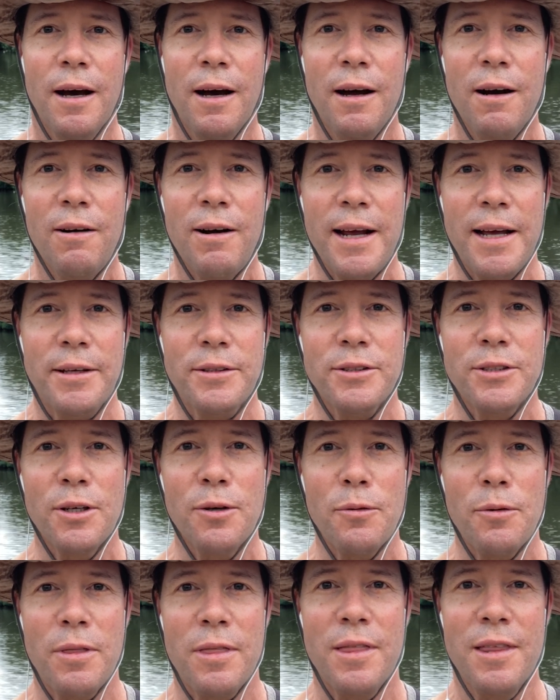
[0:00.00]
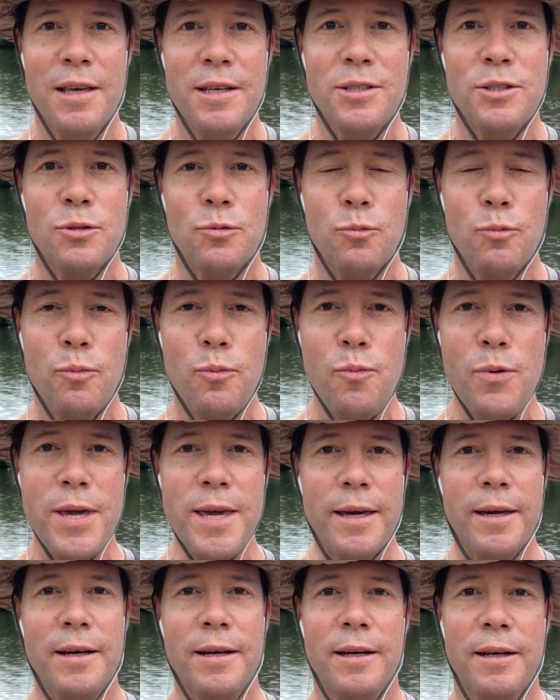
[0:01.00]
Alright, so this
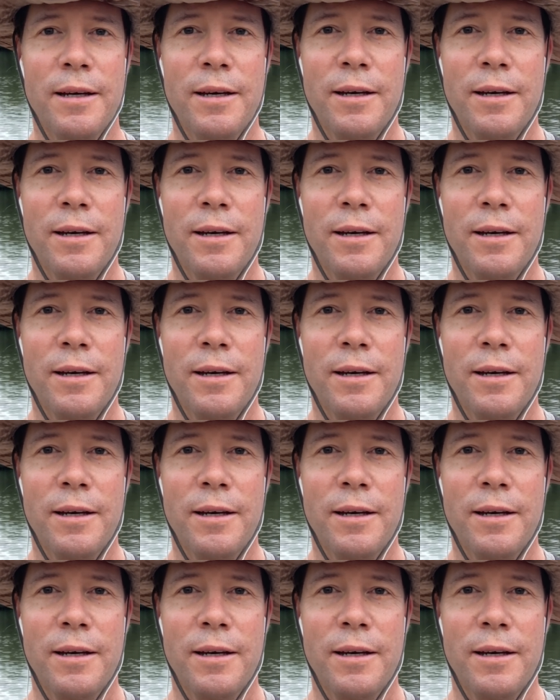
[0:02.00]
week,